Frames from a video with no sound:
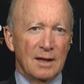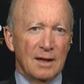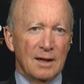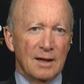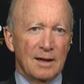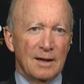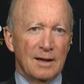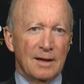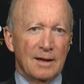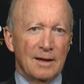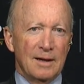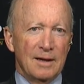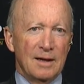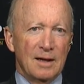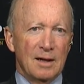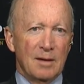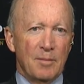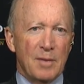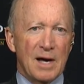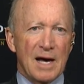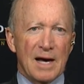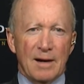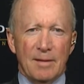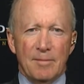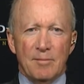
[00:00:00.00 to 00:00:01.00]
uh, in
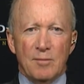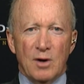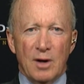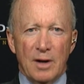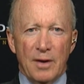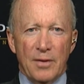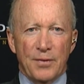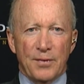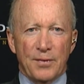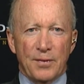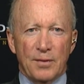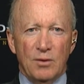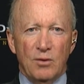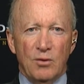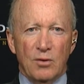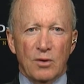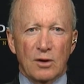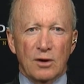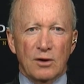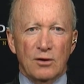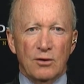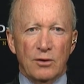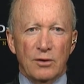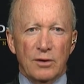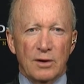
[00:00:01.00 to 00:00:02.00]
about a month who
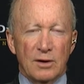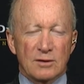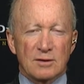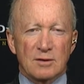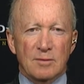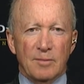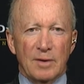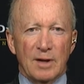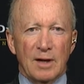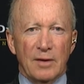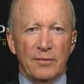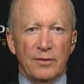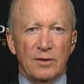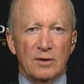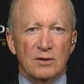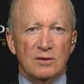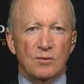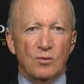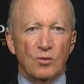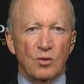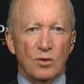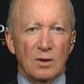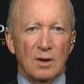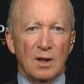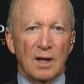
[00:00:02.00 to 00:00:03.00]
are curious about
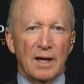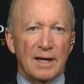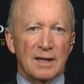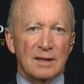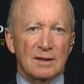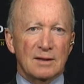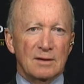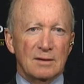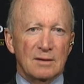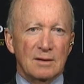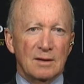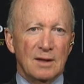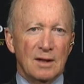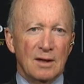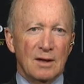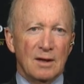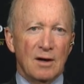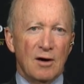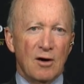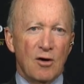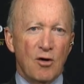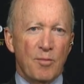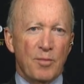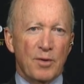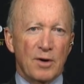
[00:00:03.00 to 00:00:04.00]
this and would like to
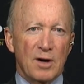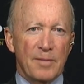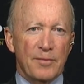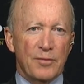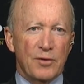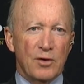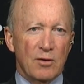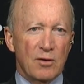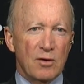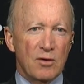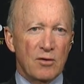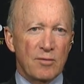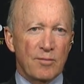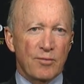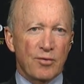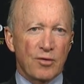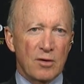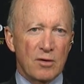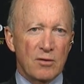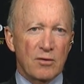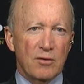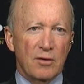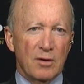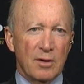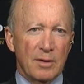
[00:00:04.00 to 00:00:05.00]
open up their own
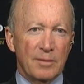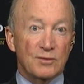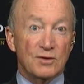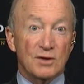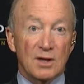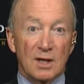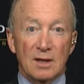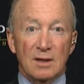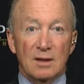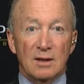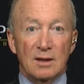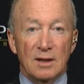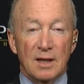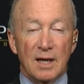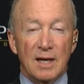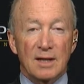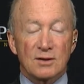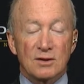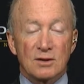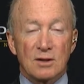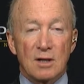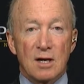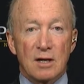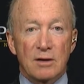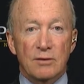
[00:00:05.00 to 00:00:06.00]
programs. And
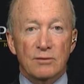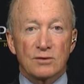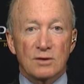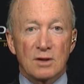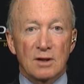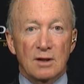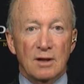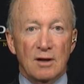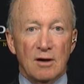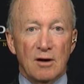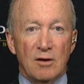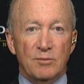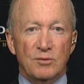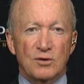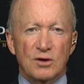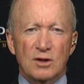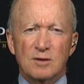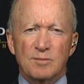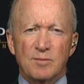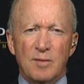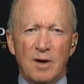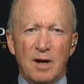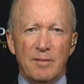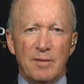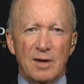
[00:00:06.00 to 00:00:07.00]
yes, Congress could help
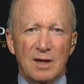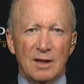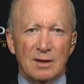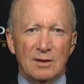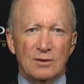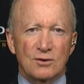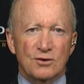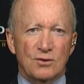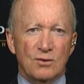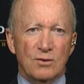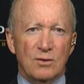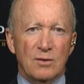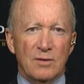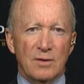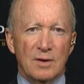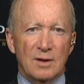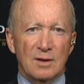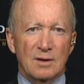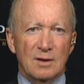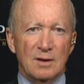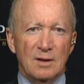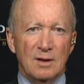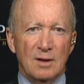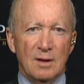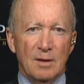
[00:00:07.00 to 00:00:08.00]
just by making sure
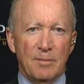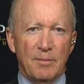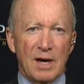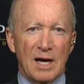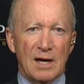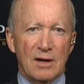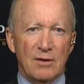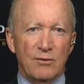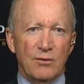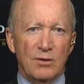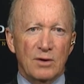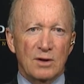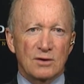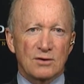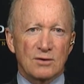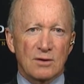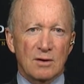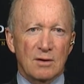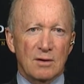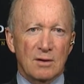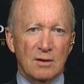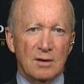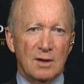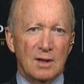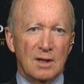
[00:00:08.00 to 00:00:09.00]
that the uh, boundaries
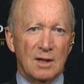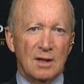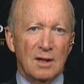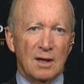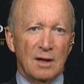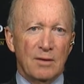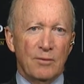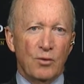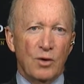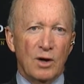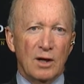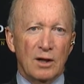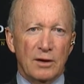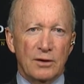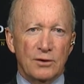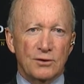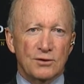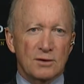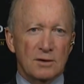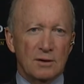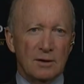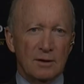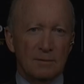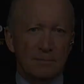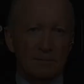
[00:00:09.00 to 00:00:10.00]
are well understood.